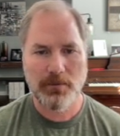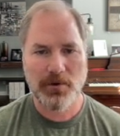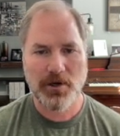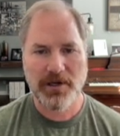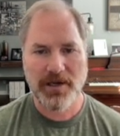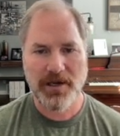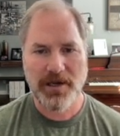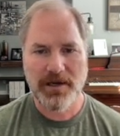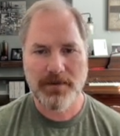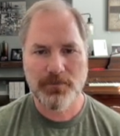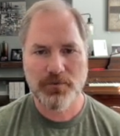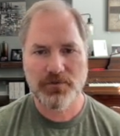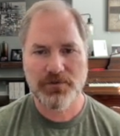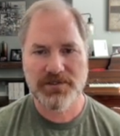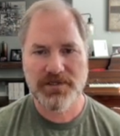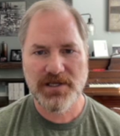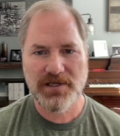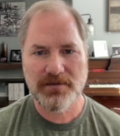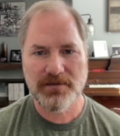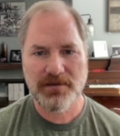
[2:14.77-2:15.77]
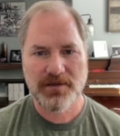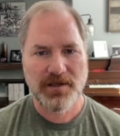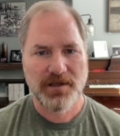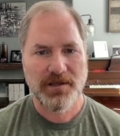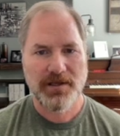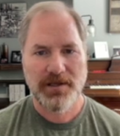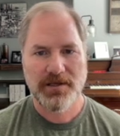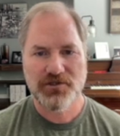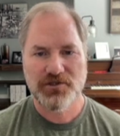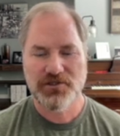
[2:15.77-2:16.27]
On April 10th,
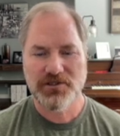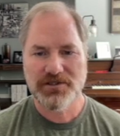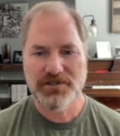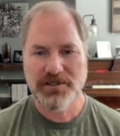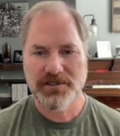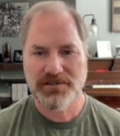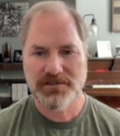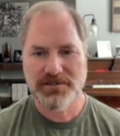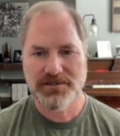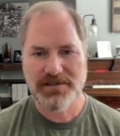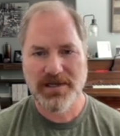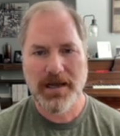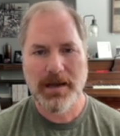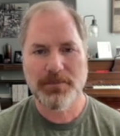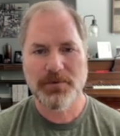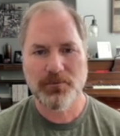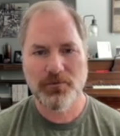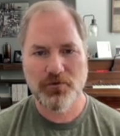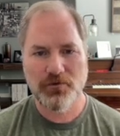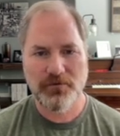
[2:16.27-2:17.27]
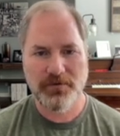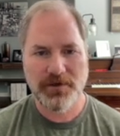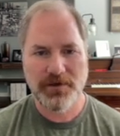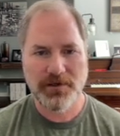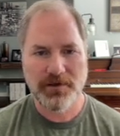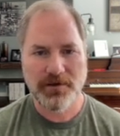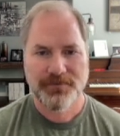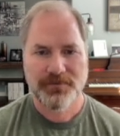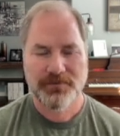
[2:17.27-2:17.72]
it just has stopped moving.